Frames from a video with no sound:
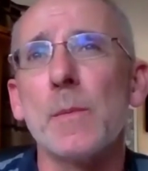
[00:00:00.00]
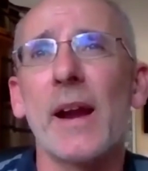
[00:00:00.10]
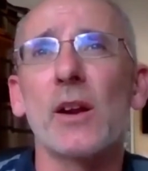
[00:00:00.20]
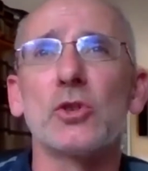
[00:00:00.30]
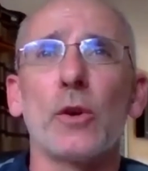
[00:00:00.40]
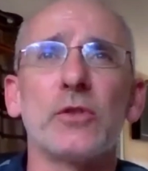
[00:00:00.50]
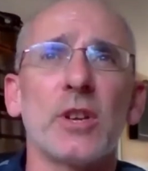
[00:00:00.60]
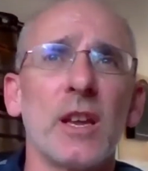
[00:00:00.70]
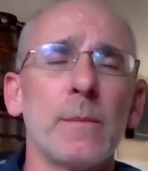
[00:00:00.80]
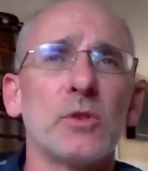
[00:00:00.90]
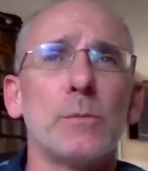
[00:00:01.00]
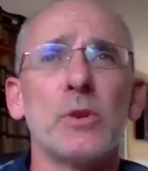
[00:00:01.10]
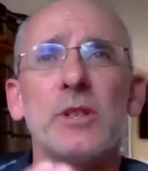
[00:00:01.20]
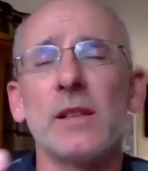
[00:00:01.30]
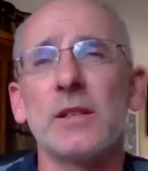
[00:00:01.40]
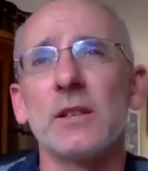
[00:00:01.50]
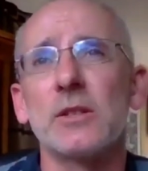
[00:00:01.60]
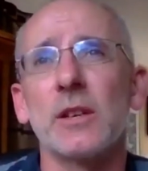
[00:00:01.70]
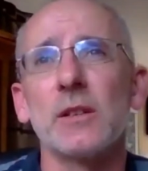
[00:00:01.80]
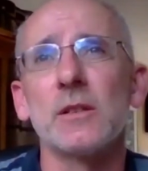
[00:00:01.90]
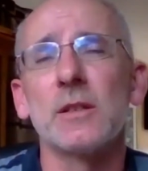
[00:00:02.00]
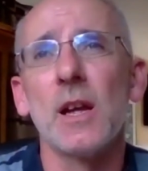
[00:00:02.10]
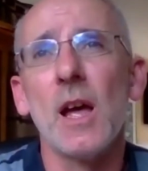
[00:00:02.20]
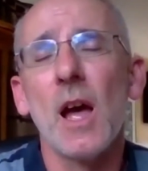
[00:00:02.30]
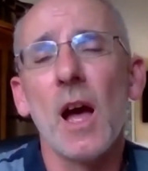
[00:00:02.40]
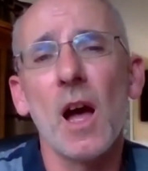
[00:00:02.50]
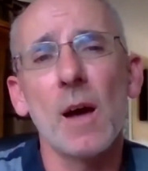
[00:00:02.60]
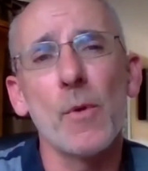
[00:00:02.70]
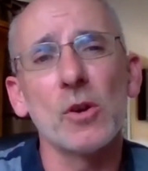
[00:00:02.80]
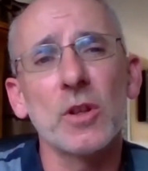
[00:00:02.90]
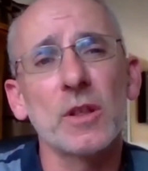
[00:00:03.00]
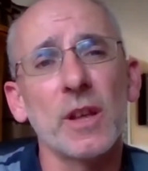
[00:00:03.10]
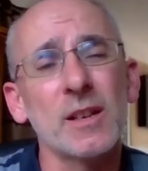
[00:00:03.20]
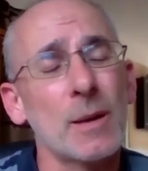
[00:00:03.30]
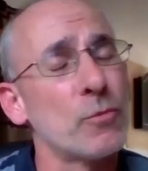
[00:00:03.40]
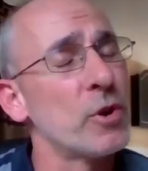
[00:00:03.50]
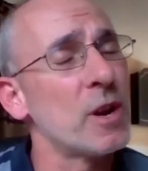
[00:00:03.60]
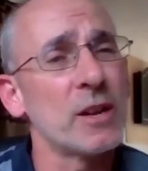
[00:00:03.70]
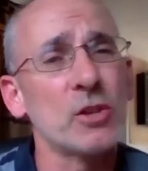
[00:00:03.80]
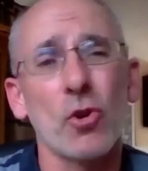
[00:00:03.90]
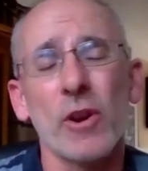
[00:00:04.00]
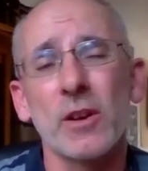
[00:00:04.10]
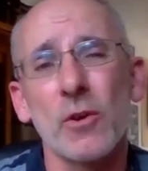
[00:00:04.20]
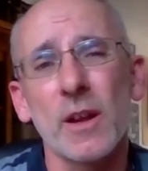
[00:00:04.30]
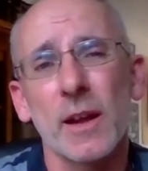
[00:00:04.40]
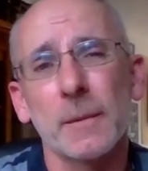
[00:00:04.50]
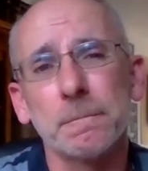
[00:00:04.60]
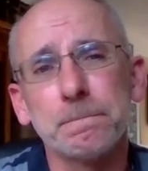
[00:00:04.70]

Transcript: and Microsoft Teams, and presenting skills, amongst other things. I'm really enjoying doing it.